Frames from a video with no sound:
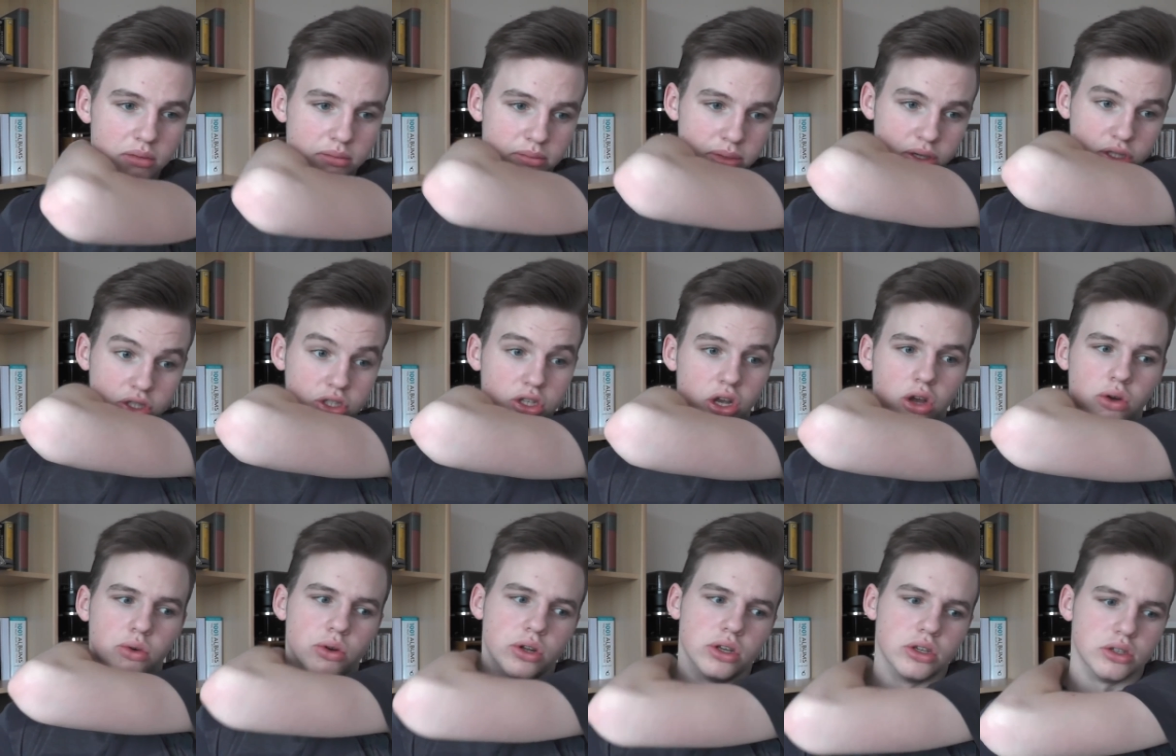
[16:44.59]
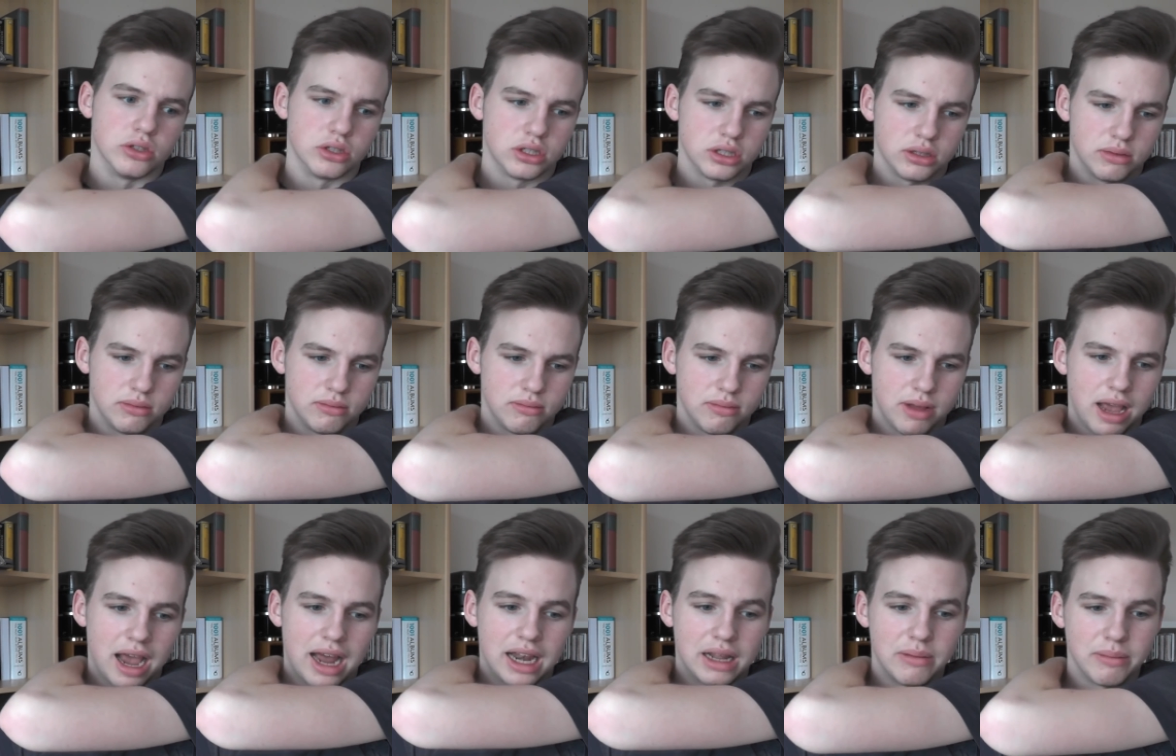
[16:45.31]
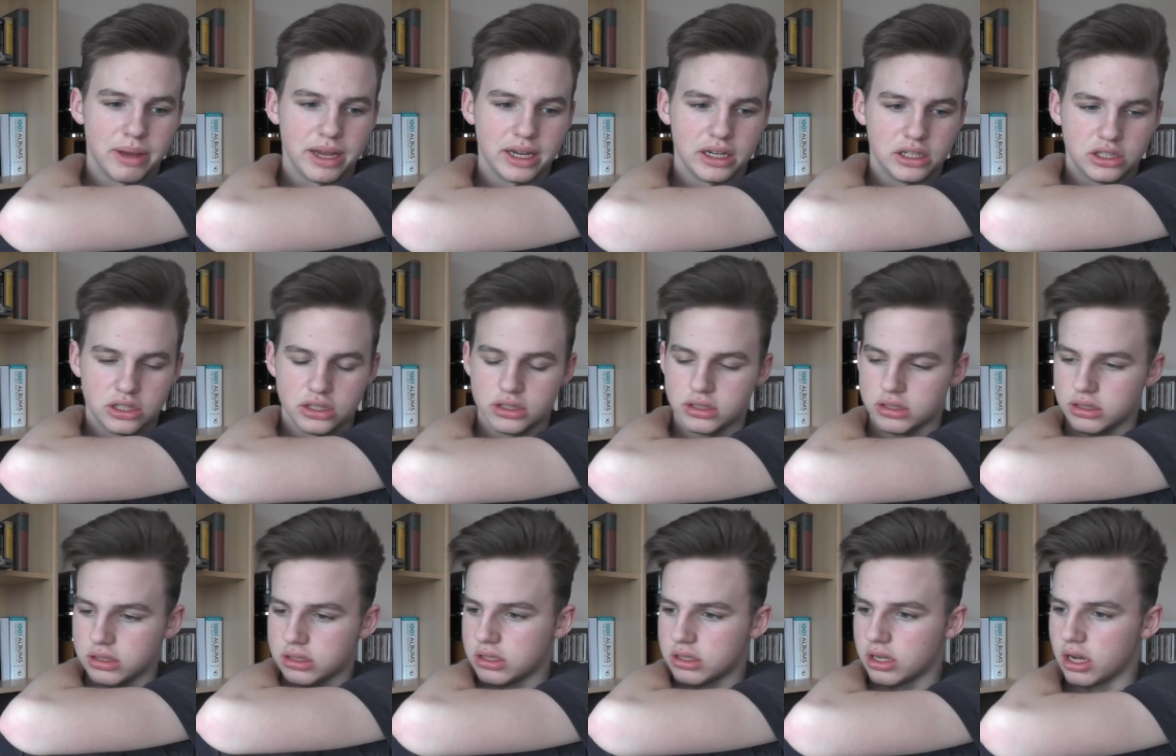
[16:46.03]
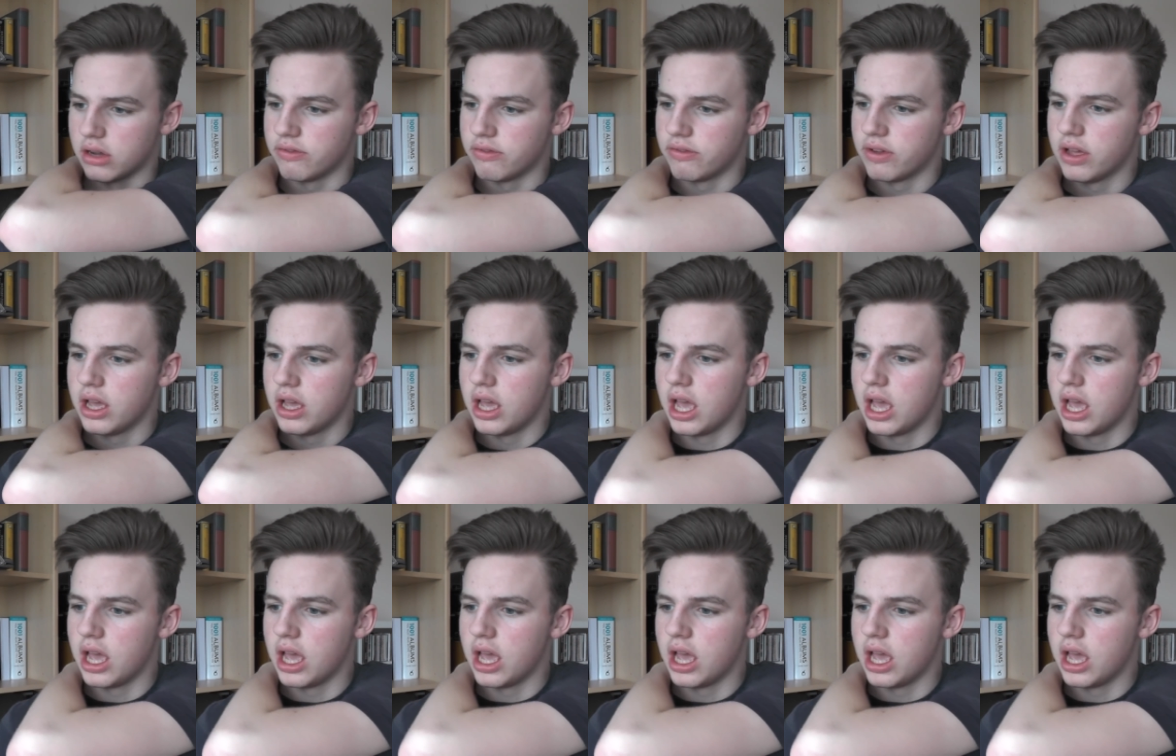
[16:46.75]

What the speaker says: personas and animations and stuff,